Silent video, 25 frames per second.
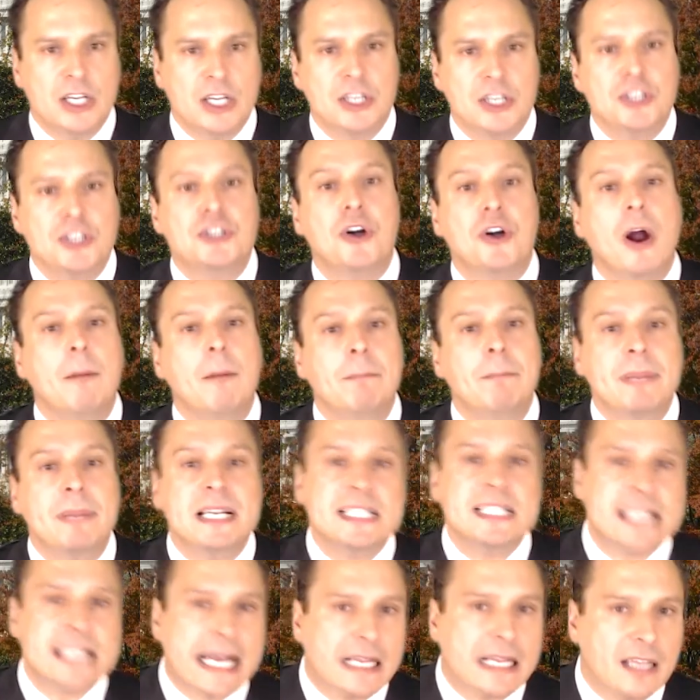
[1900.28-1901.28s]
Trump and
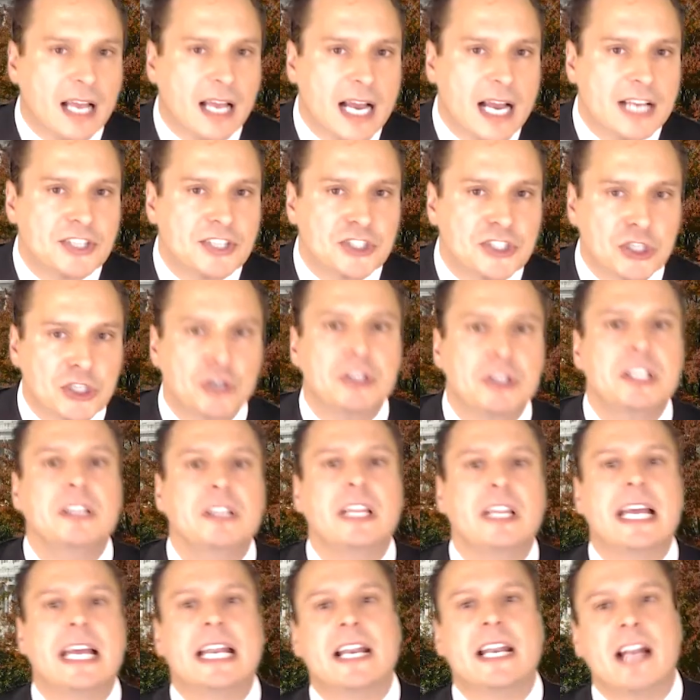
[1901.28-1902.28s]
his allies
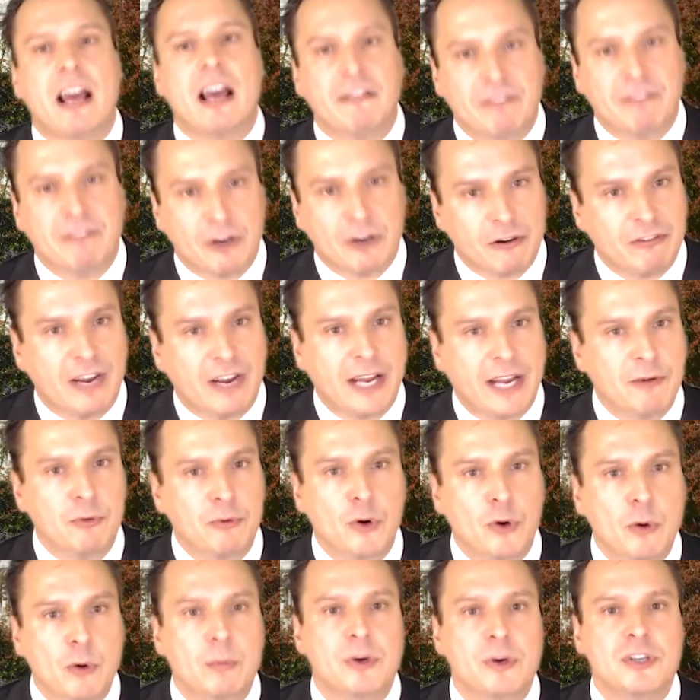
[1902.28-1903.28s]
circulated unverified
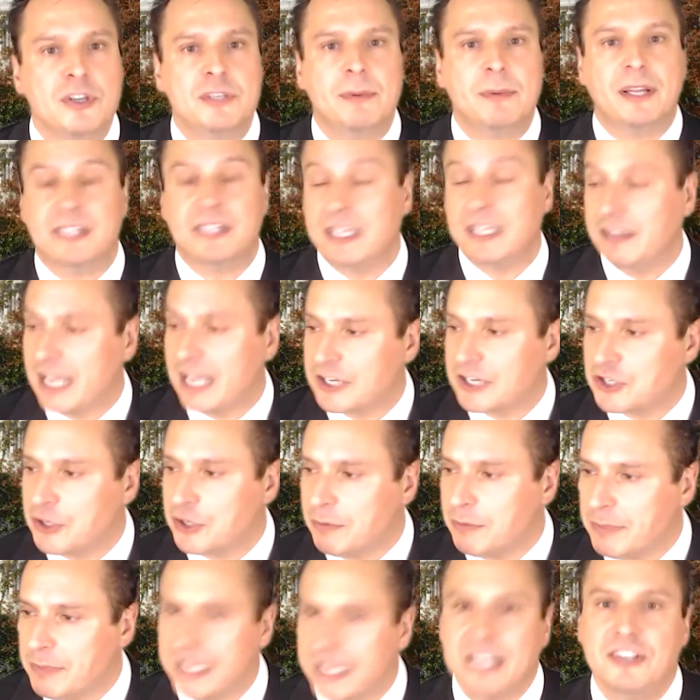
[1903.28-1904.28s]
rumors about the
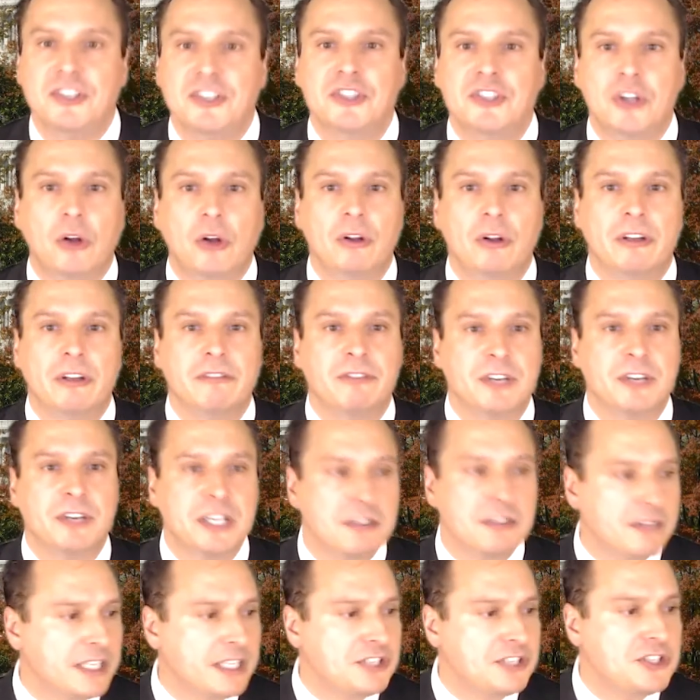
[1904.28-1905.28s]
election being stolen for
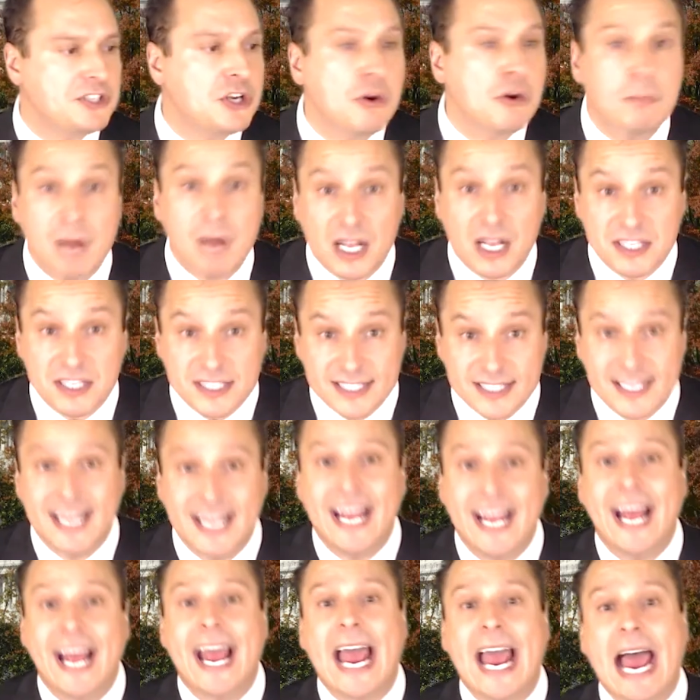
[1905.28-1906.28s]
nearly 2 months
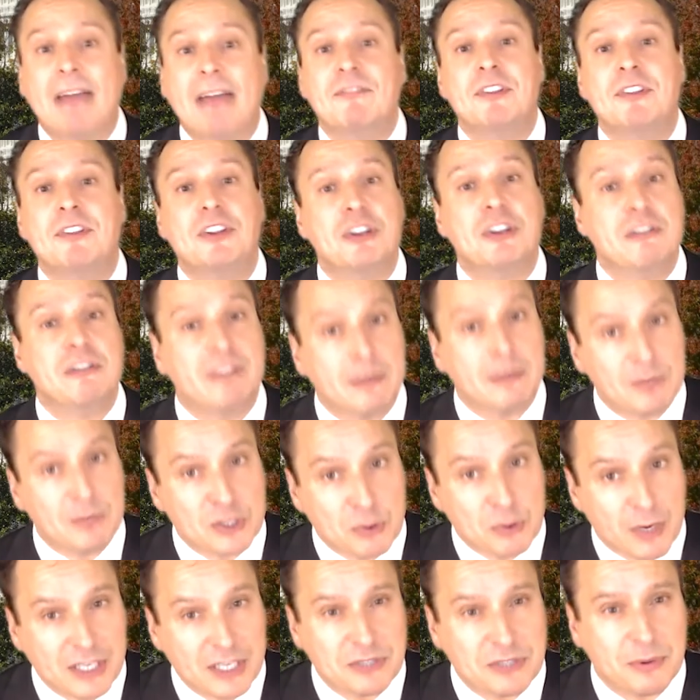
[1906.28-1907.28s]
after the November
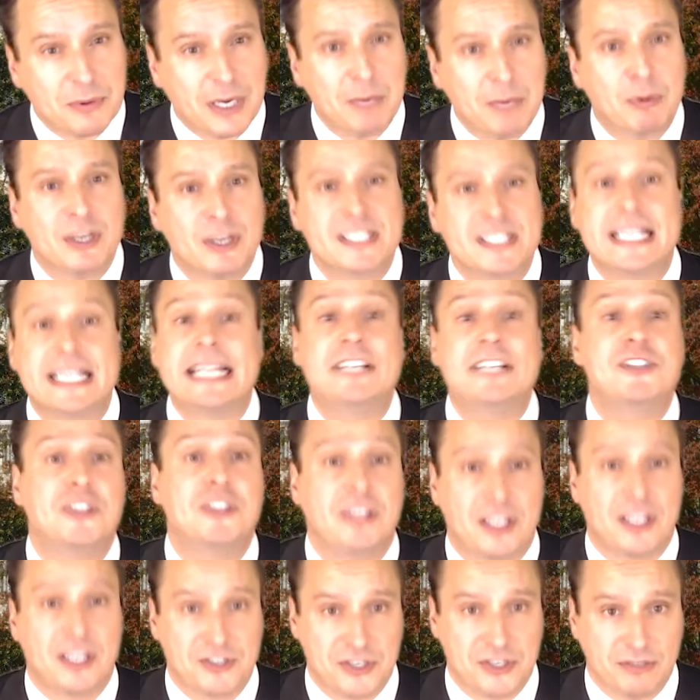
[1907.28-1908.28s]
2020 presidential
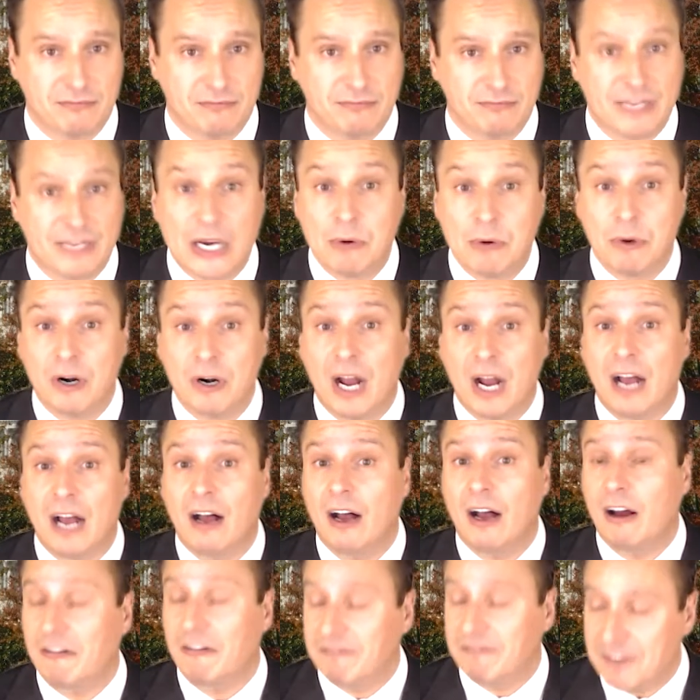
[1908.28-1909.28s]
election. There were
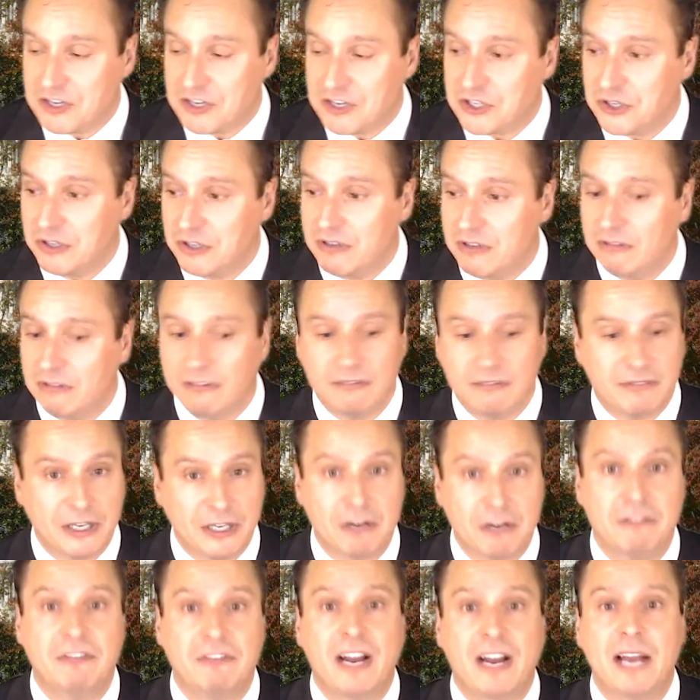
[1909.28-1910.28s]
official
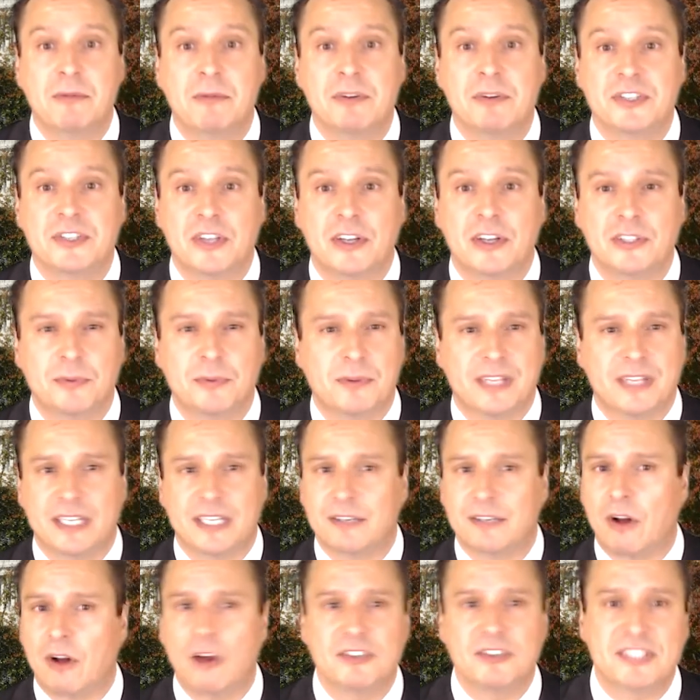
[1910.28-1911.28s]
verified results within
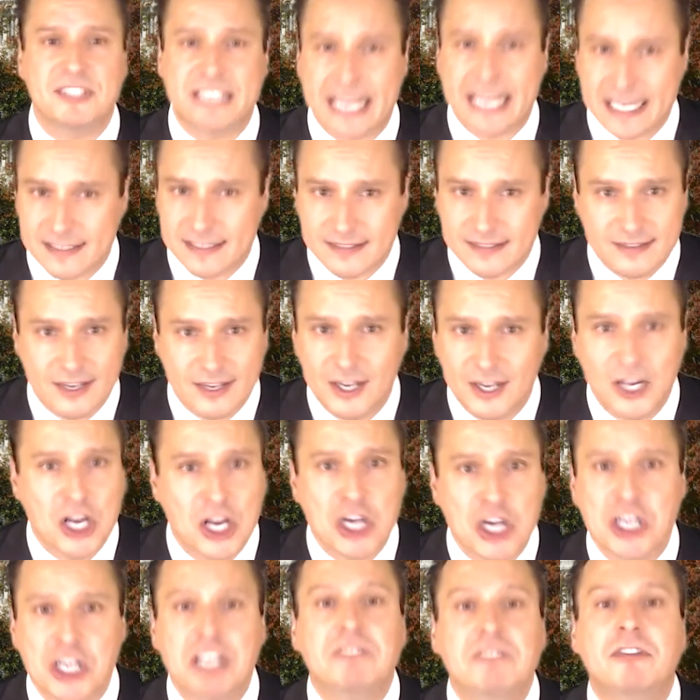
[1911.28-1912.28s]
all states
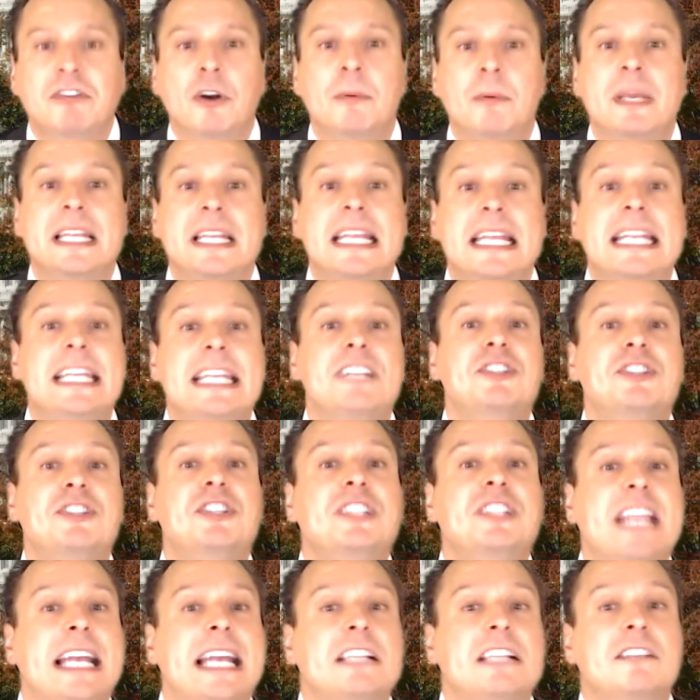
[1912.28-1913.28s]
confirming that each
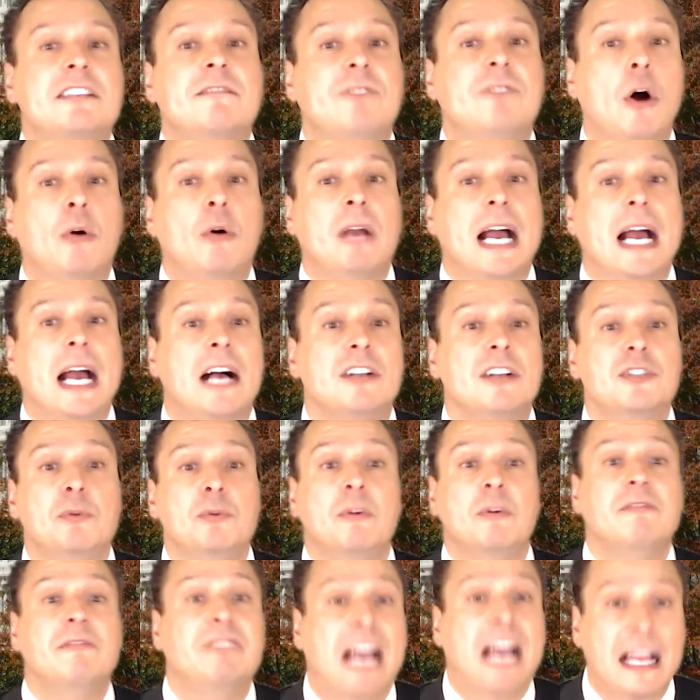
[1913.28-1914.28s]
state's vote counts
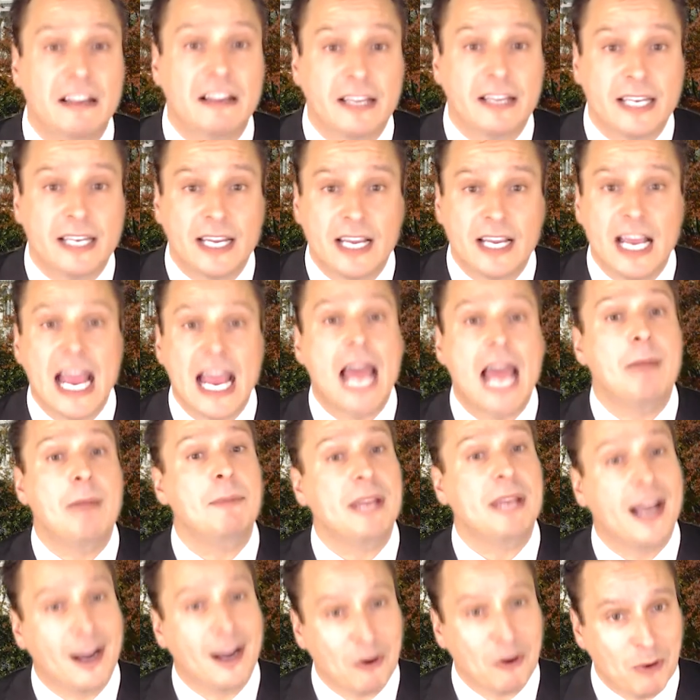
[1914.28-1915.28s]
were valid and
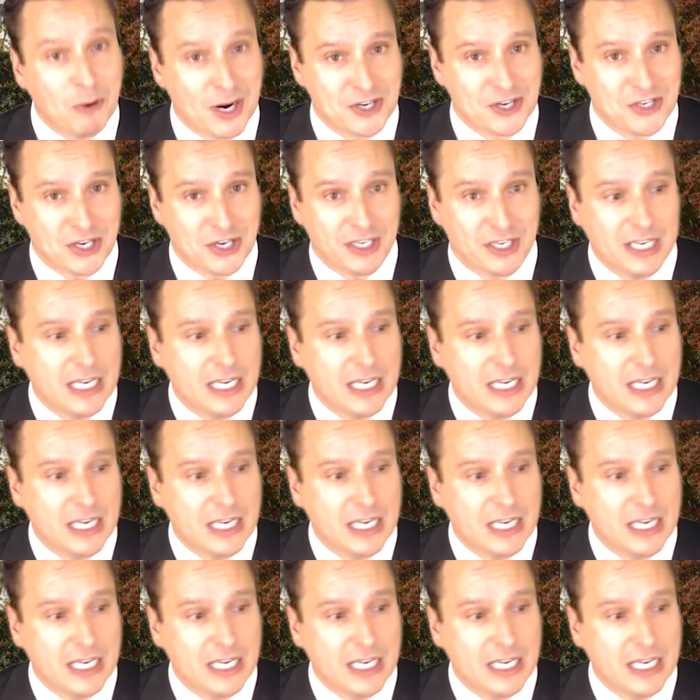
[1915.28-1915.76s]
beyond question.